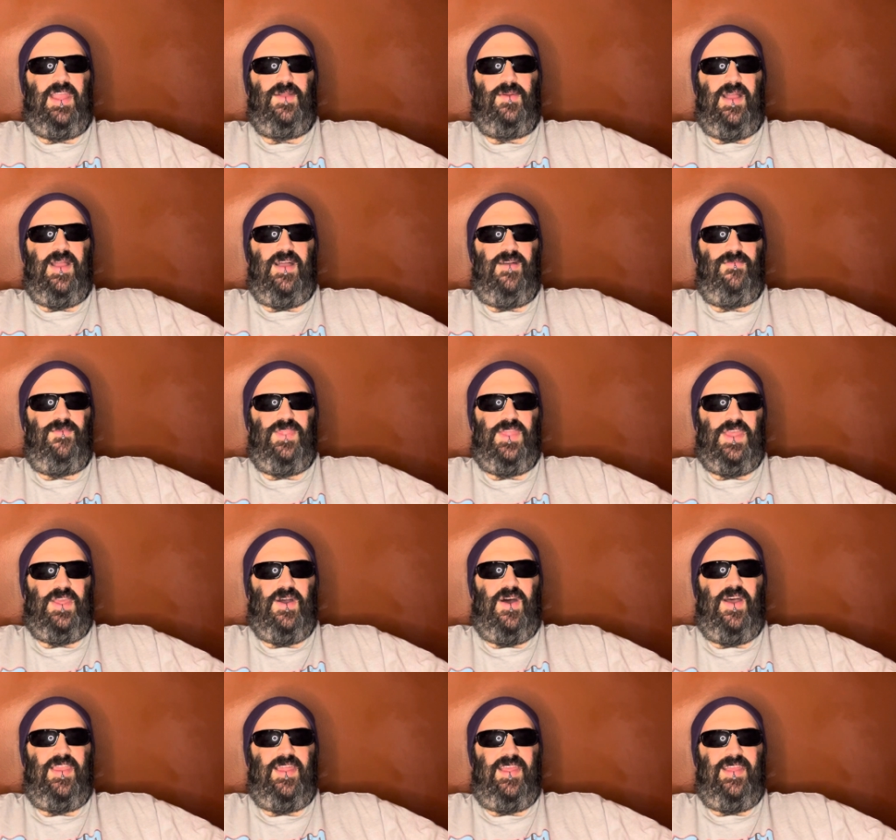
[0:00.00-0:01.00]
around with the
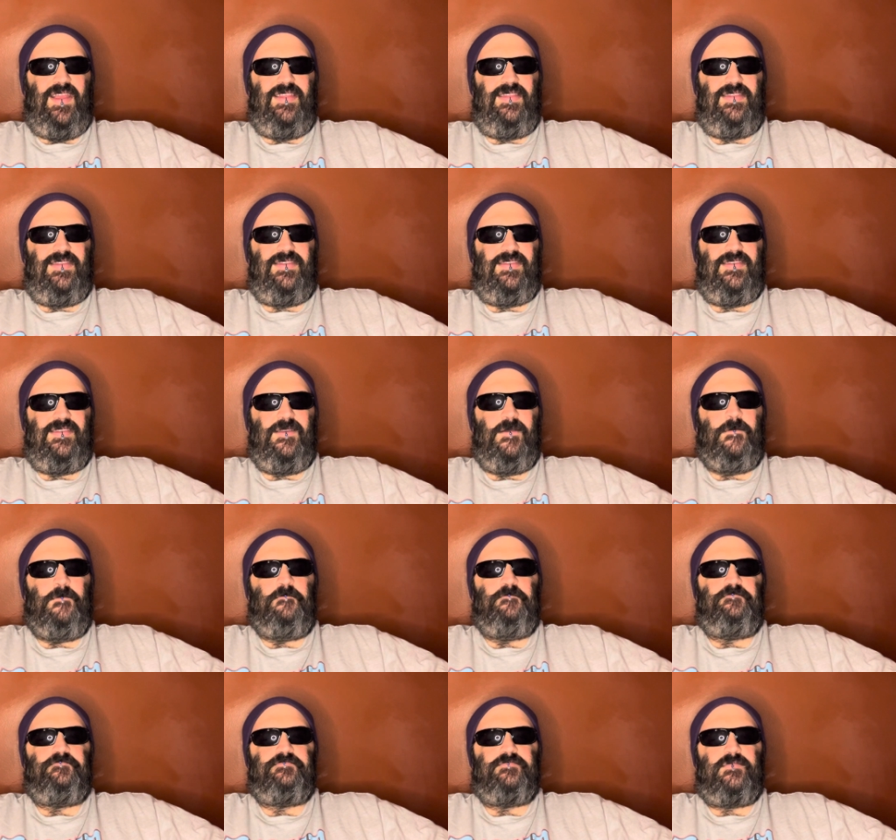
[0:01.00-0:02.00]
audience
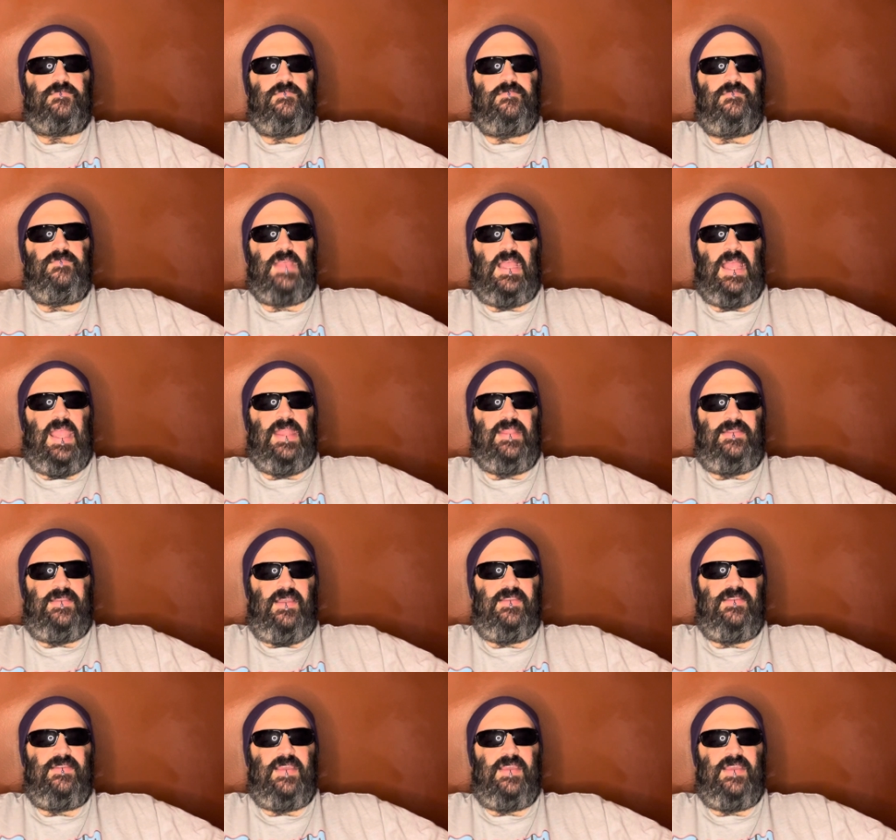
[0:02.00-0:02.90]
it does